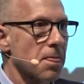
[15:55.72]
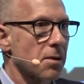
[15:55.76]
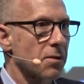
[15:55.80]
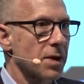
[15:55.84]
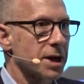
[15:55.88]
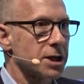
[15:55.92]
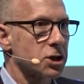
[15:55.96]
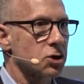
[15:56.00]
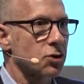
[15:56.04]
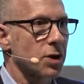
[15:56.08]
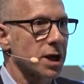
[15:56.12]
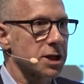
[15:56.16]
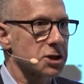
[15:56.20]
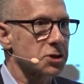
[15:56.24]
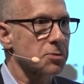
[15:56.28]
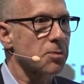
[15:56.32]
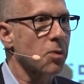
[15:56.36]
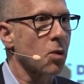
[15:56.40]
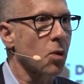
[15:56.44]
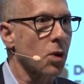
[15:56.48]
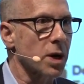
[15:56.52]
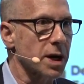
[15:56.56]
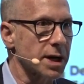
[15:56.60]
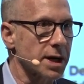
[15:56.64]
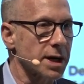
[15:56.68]
right?
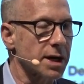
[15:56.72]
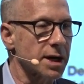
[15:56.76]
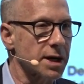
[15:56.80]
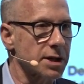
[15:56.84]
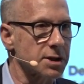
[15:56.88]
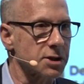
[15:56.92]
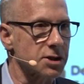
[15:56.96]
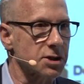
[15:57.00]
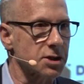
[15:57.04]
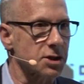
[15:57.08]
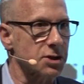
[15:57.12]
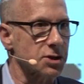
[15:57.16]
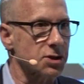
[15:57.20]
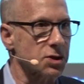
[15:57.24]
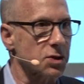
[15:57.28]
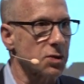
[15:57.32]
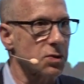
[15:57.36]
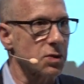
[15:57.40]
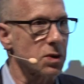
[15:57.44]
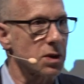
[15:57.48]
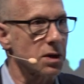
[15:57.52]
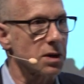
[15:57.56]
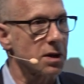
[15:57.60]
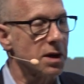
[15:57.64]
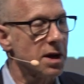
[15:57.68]
Transporting kids to
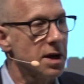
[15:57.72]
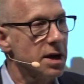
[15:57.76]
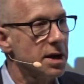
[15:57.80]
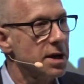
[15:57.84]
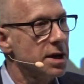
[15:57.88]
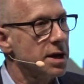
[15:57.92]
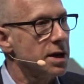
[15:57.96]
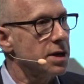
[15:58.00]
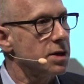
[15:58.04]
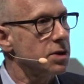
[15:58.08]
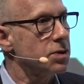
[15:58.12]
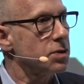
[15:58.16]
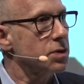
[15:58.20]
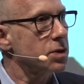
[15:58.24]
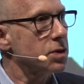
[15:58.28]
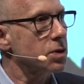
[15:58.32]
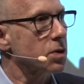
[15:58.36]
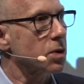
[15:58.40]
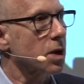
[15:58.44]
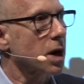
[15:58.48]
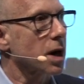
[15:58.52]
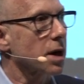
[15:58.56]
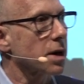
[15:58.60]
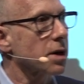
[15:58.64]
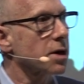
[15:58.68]
school. In New
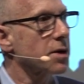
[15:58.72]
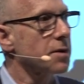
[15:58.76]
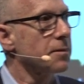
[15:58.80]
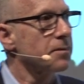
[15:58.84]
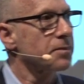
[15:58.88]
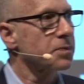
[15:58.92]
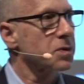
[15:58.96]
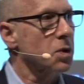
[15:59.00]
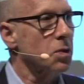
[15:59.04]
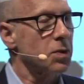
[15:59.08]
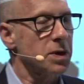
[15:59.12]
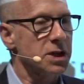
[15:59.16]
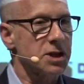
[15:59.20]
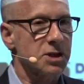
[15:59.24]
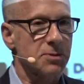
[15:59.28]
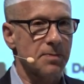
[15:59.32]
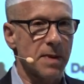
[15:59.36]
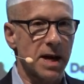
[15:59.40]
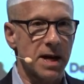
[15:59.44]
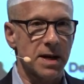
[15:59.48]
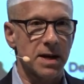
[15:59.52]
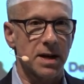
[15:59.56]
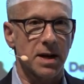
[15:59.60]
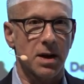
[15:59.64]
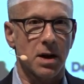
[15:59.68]
York, we
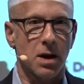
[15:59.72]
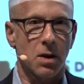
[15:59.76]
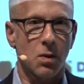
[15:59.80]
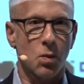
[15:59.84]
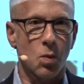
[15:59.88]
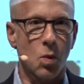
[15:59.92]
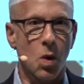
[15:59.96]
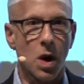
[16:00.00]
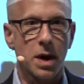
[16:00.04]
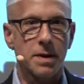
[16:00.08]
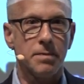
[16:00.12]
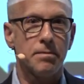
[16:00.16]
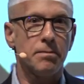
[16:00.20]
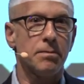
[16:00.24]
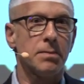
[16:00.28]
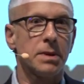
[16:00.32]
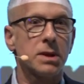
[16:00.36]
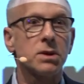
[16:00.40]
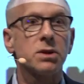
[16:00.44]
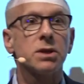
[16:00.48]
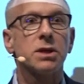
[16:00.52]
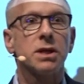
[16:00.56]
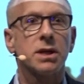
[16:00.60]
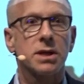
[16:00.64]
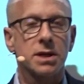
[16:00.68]
spend $1
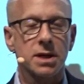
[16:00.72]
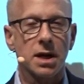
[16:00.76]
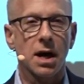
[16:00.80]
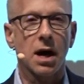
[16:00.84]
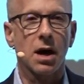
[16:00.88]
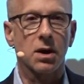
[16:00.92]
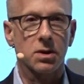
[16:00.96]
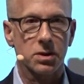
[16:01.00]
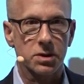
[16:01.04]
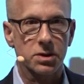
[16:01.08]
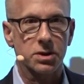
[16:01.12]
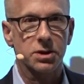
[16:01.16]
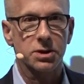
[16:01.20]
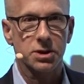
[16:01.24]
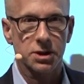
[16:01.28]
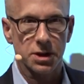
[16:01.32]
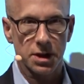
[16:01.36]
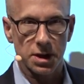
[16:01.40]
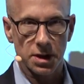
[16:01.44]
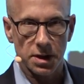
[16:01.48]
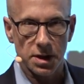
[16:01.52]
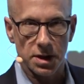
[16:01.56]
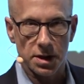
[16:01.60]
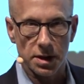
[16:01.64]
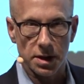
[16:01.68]
billion a
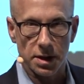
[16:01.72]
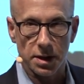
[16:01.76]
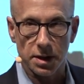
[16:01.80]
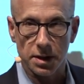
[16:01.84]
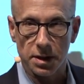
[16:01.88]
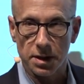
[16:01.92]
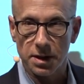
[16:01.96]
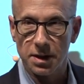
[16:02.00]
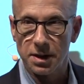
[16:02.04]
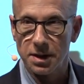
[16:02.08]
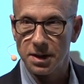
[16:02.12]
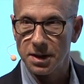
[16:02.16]
year